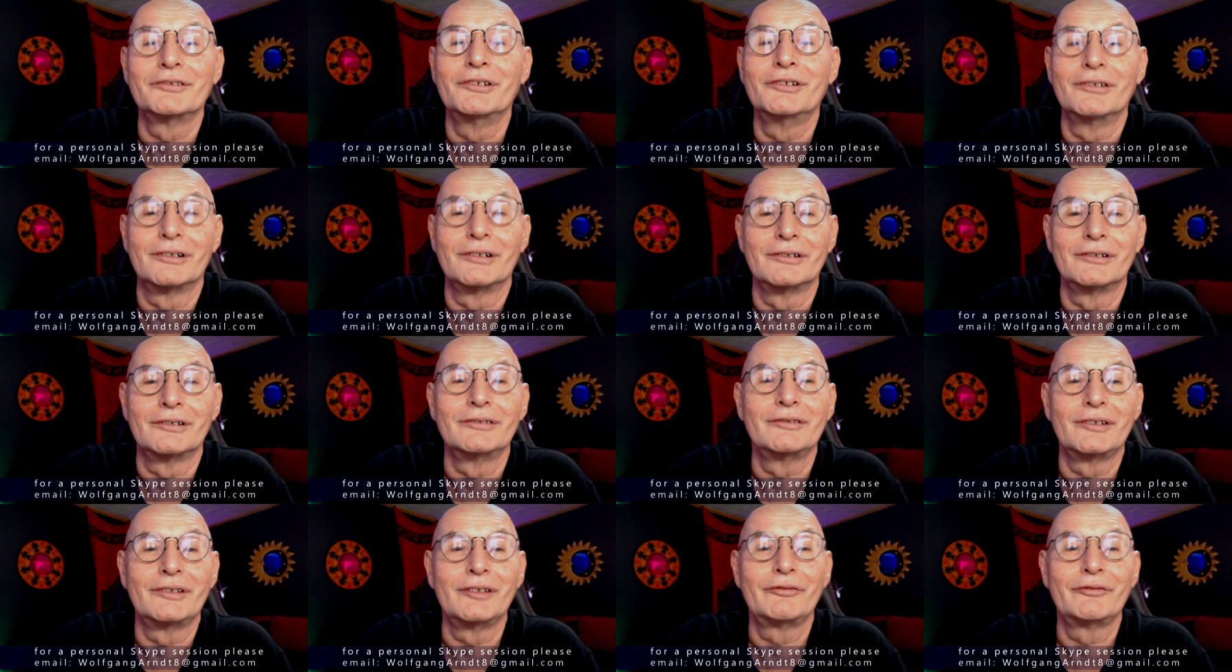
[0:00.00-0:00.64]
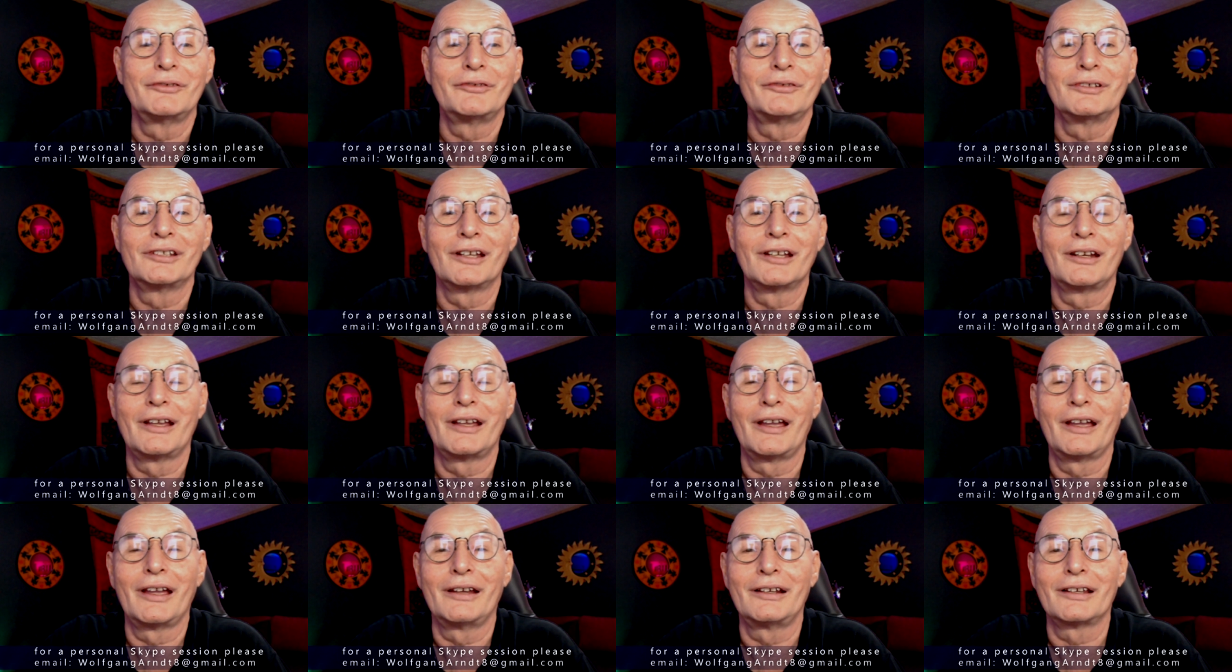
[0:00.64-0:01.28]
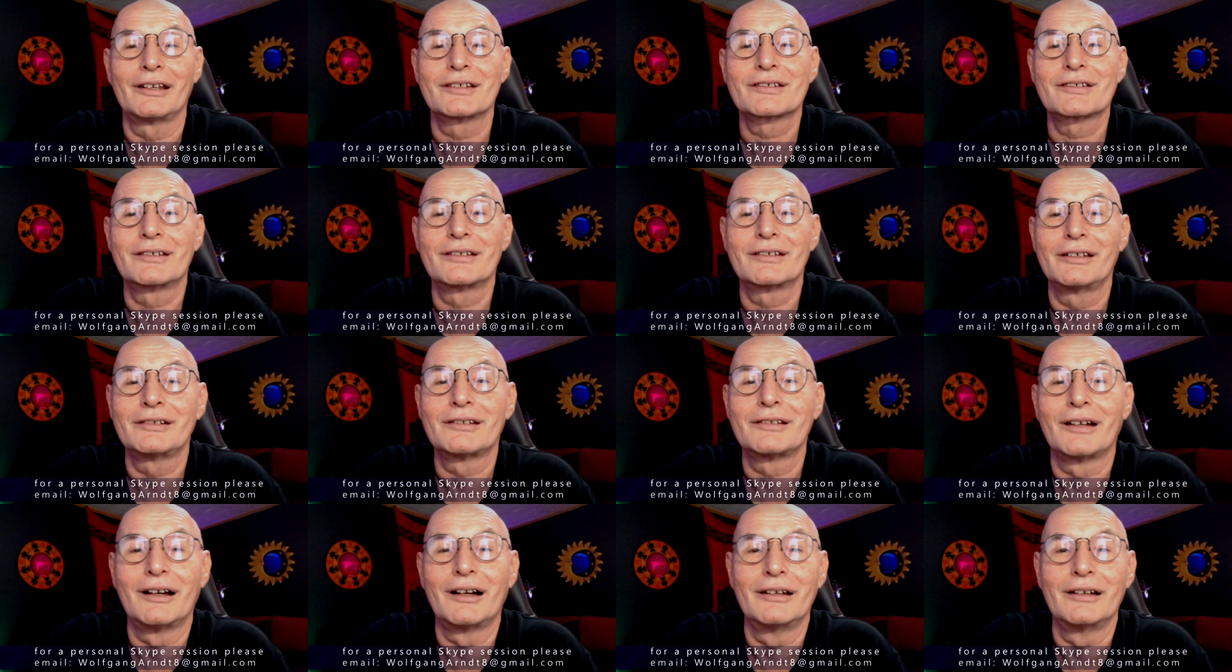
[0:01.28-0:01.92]
You know, if you get headaches
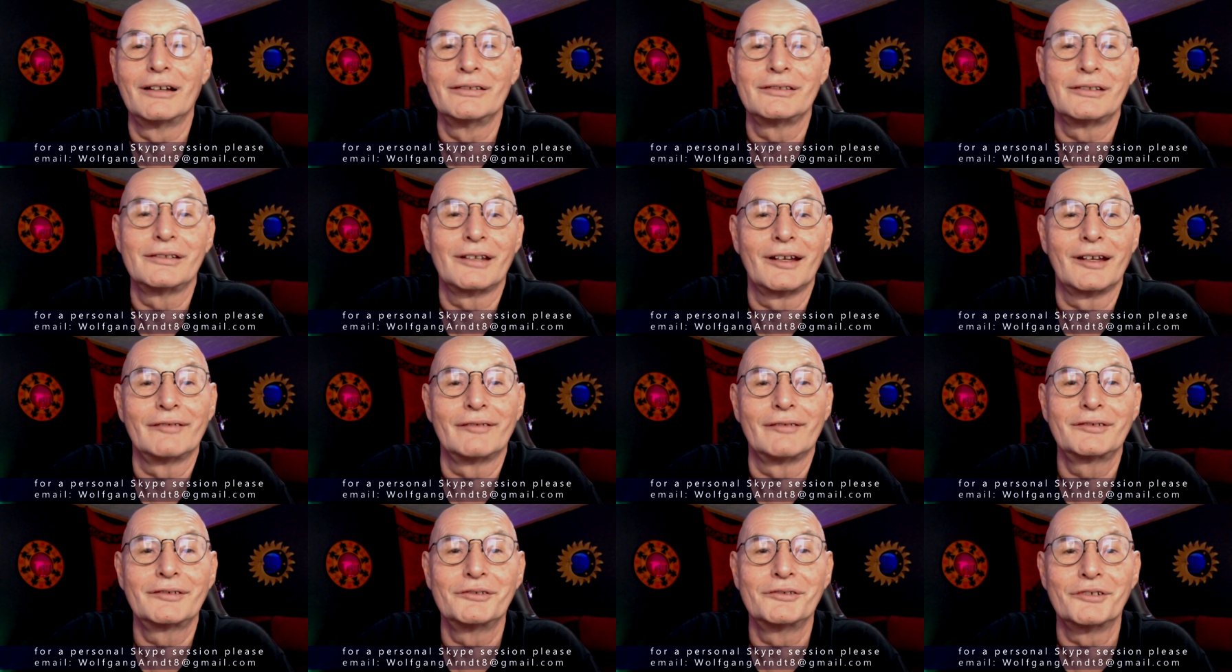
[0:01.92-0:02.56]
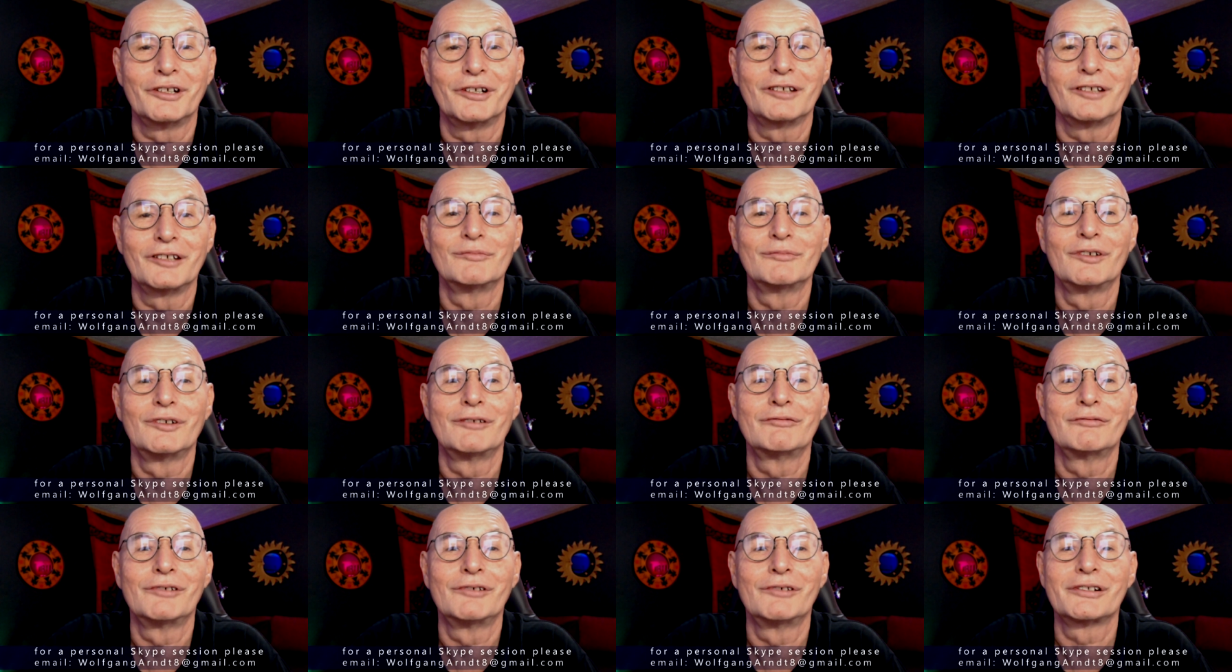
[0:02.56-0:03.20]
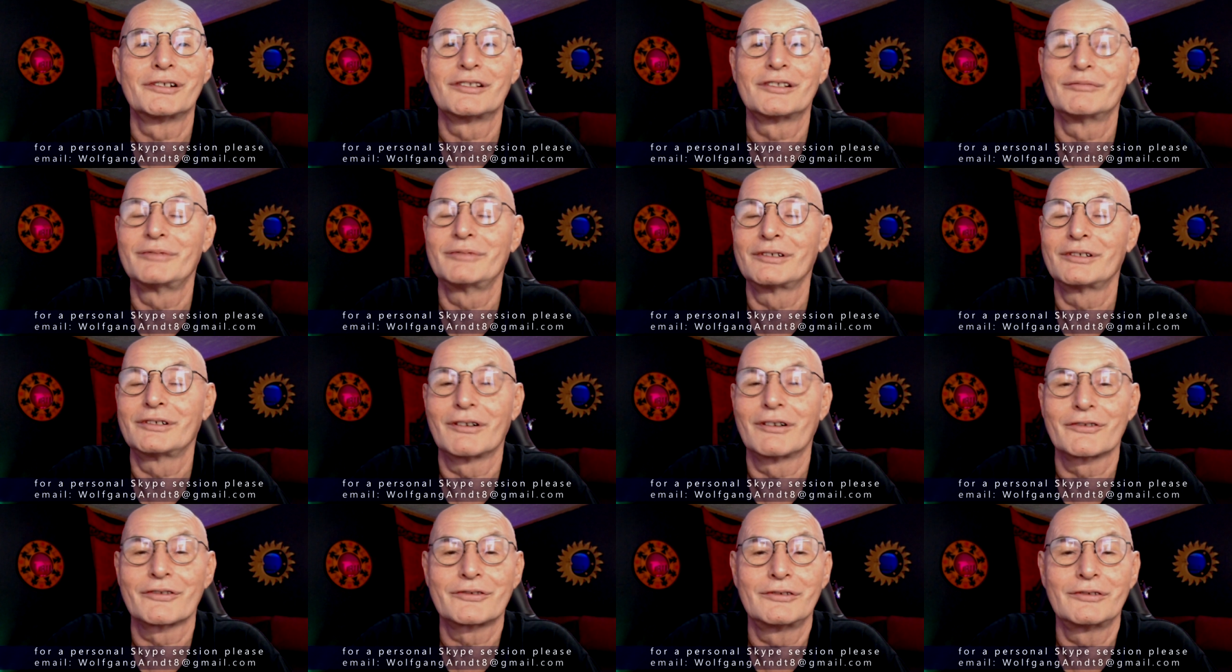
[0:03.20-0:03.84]
later on, you have to drink more water
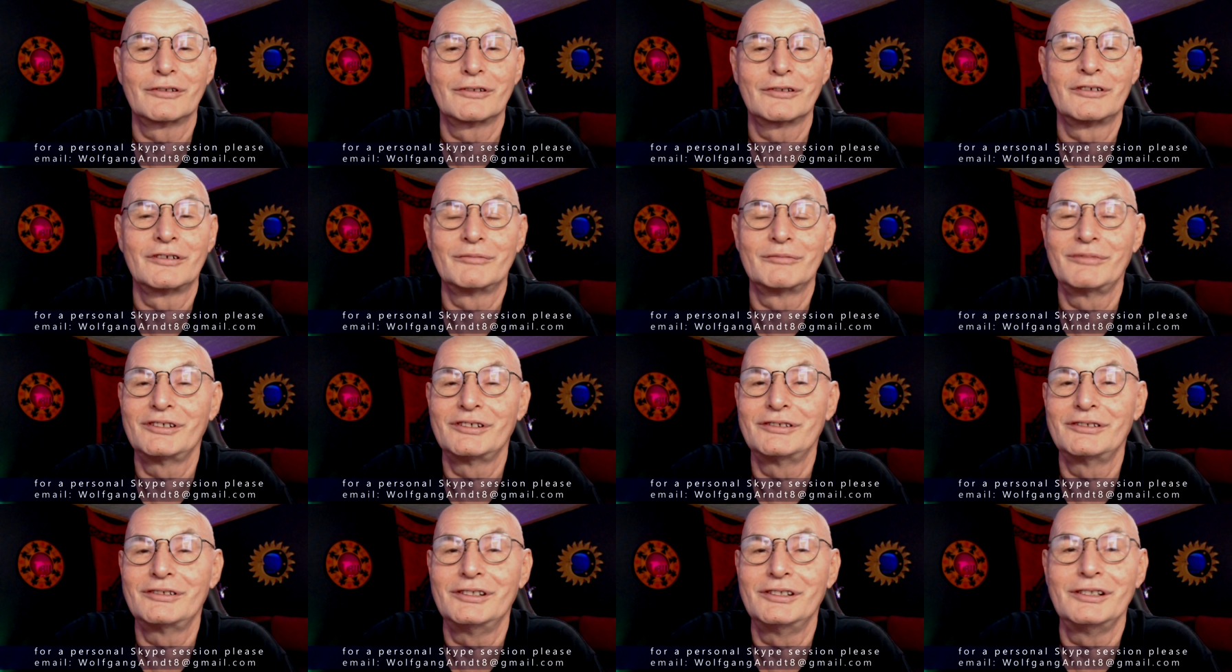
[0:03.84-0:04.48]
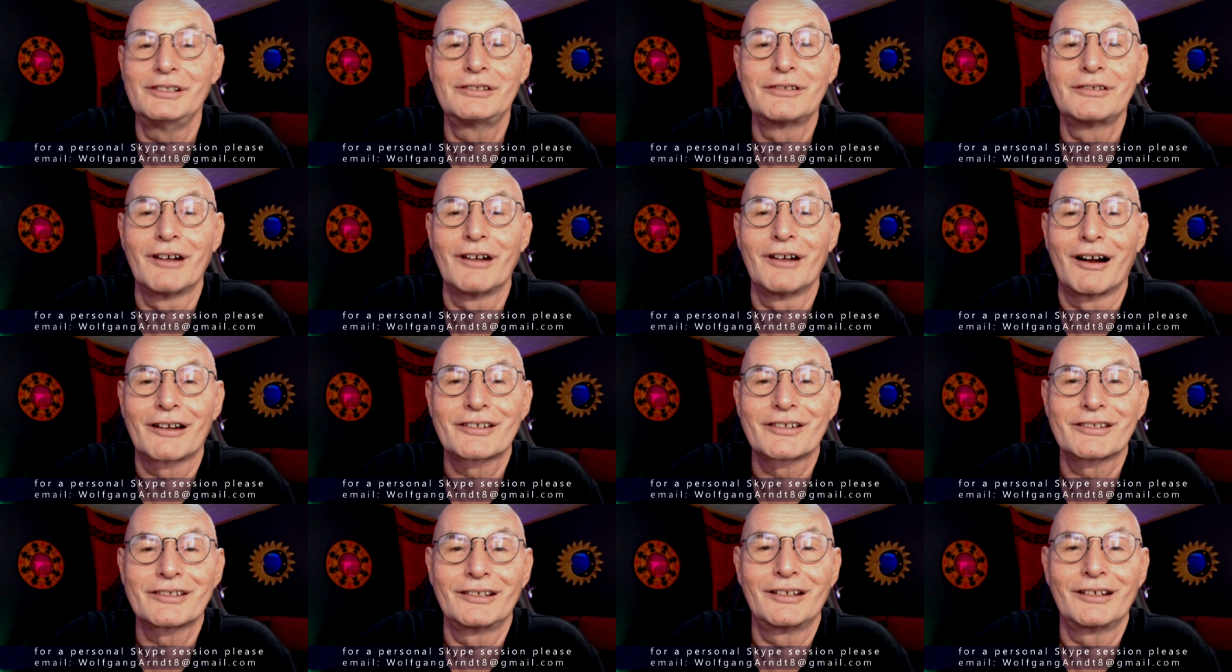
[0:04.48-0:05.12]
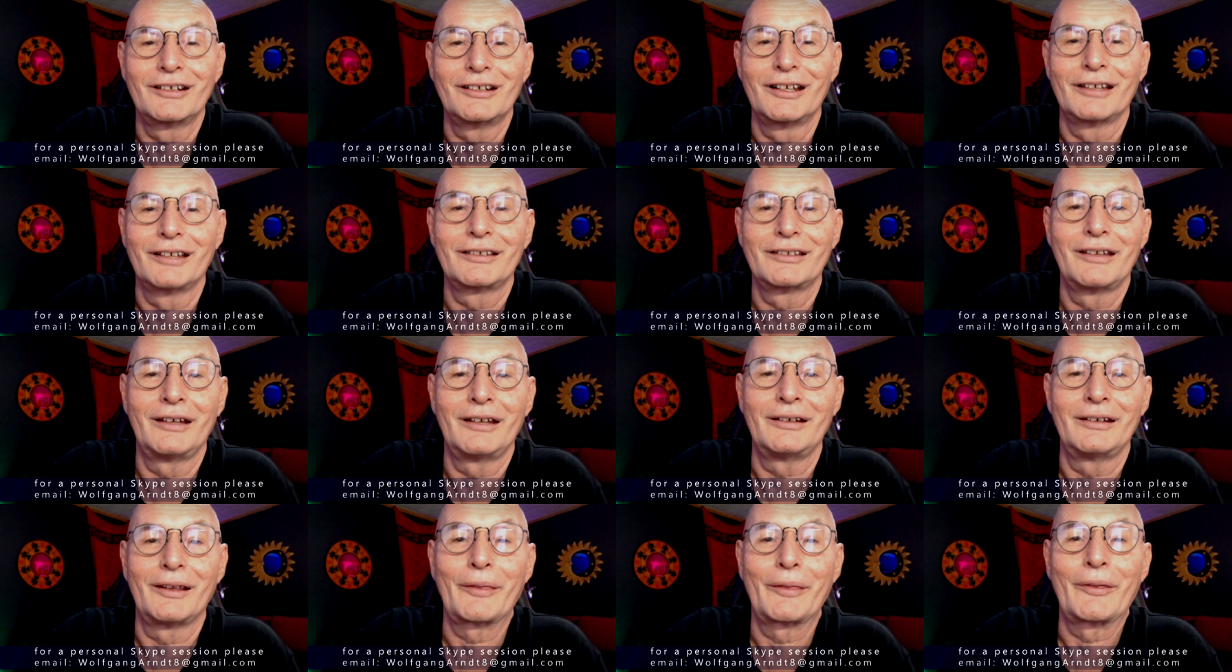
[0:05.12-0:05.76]
because you're going to be detoxing like
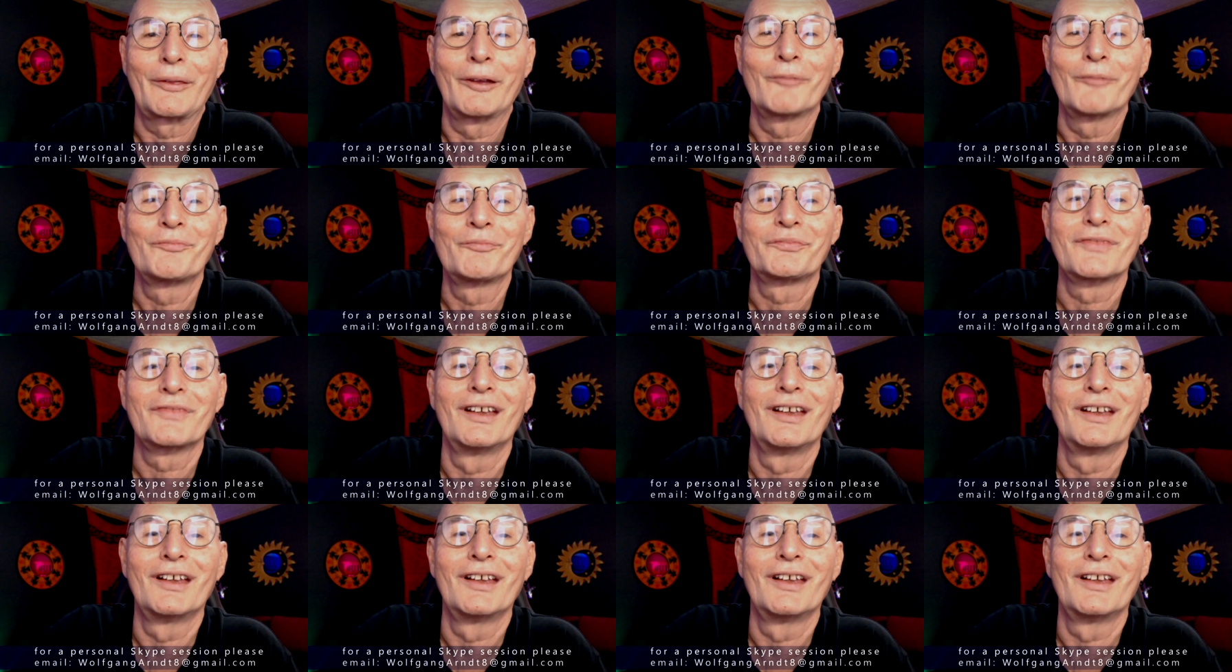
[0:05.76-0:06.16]
anything.